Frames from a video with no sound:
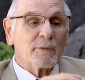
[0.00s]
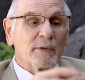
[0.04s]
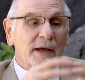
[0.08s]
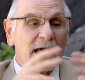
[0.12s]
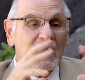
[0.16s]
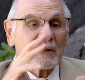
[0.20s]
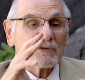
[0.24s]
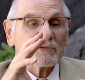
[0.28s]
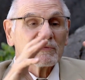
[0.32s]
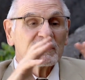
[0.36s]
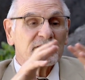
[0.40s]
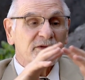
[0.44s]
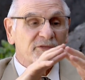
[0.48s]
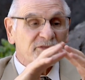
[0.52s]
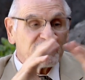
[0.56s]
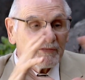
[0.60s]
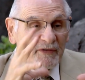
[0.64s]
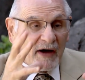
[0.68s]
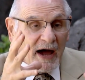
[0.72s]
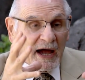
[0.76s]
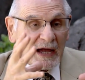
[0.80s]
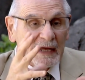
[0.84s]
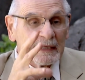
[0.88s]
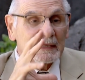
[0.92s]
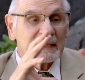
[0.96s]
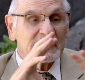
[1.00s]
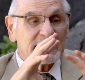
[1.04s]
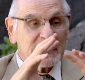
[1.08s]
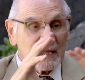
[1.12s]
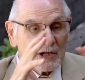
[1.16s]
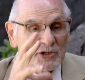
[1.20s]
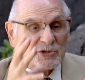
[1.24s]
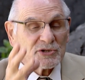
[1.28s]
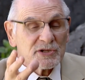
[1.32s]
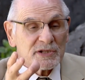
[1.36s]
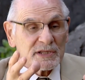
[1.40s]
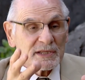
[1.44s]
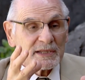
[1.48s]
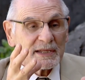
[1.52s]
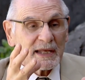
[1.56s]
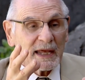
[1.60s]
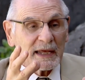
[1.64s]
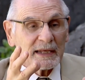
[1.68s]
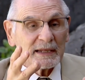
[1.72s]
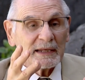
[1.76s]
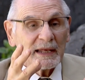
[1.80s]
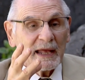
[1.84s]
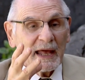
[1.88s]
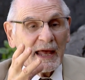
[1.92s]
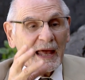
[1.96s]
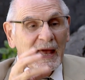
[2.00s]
we actually defined the nation state.